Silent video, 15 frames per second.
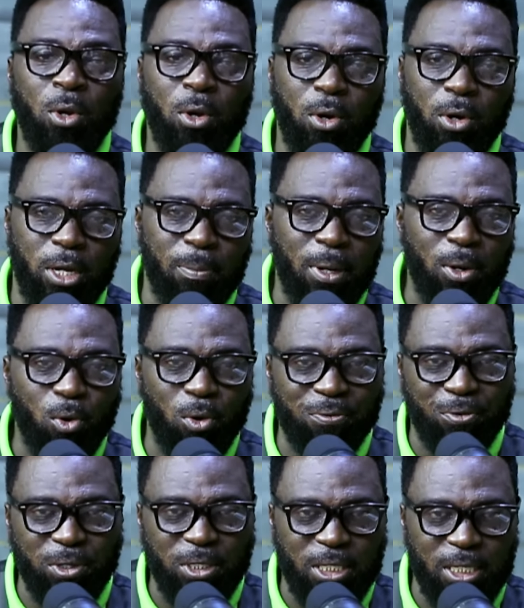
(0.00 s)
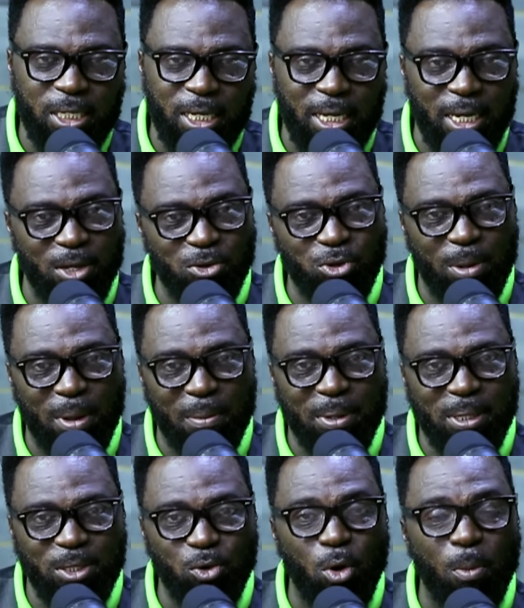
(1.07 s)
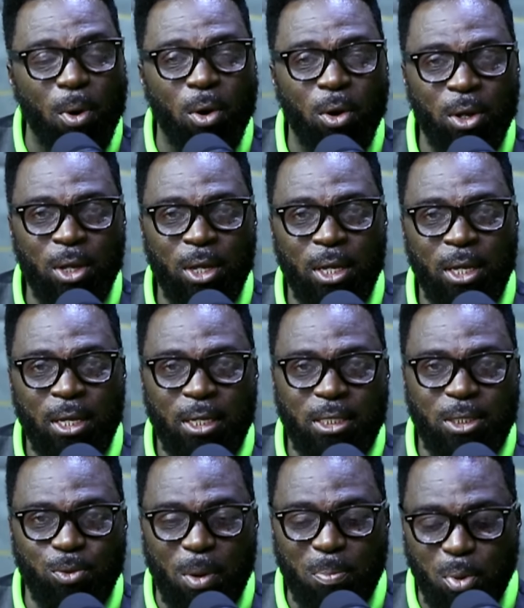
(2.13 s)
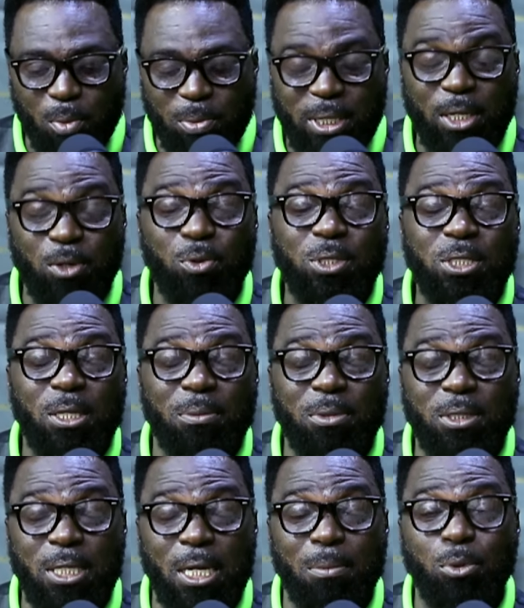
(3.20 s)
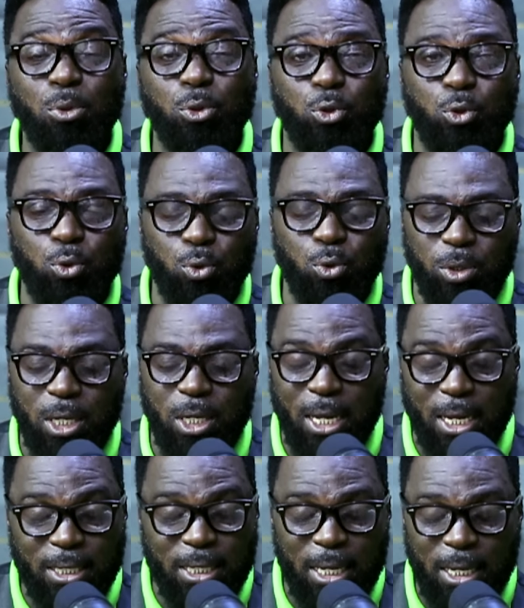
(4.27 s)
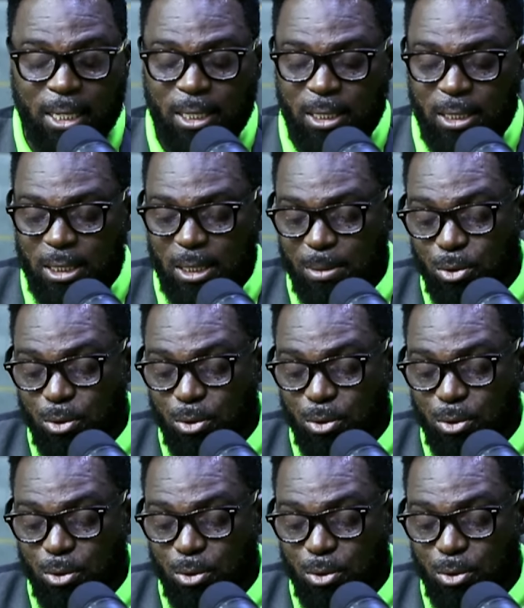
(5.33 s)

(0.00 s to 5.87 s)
odimanko fonti and as we have a dinkomo ti wapom din won sam no tamu kuchu na na de be